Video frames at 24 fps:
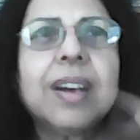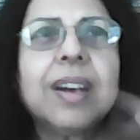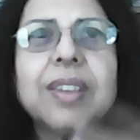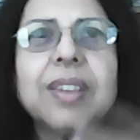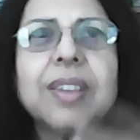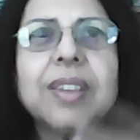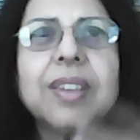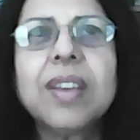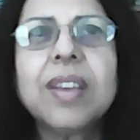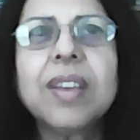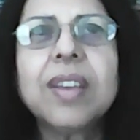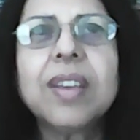
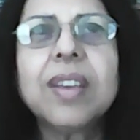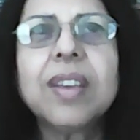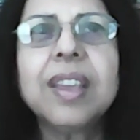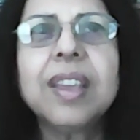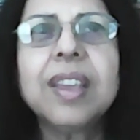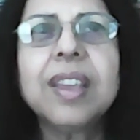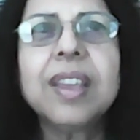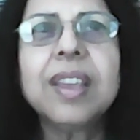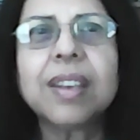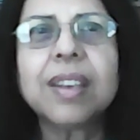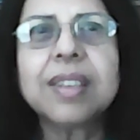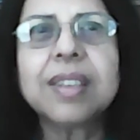
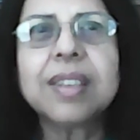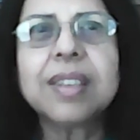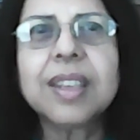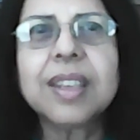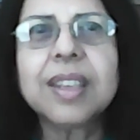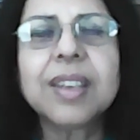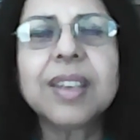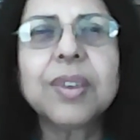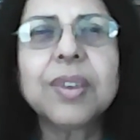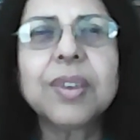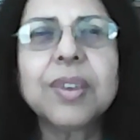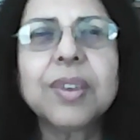talking and
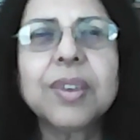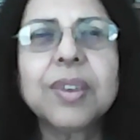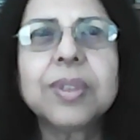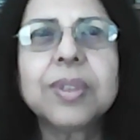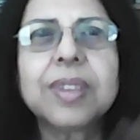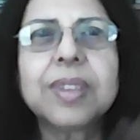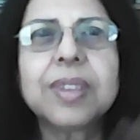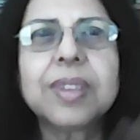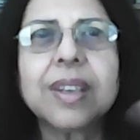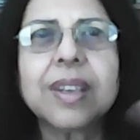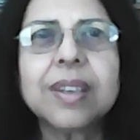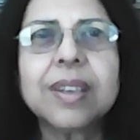taking
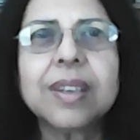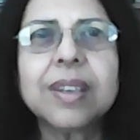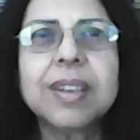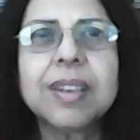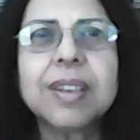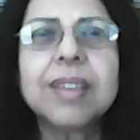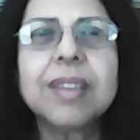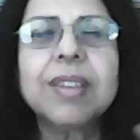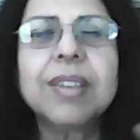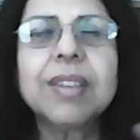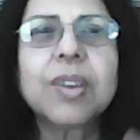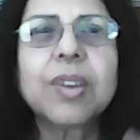notes and
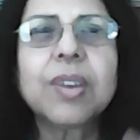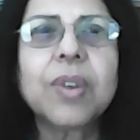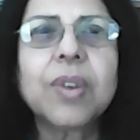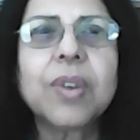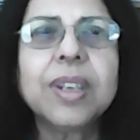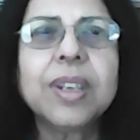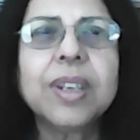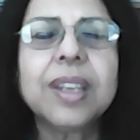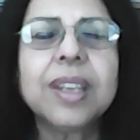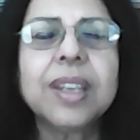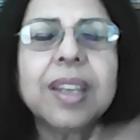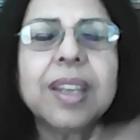
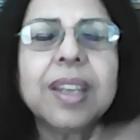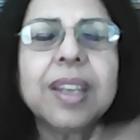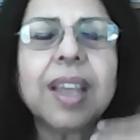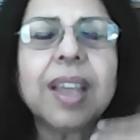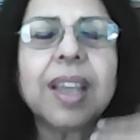recording,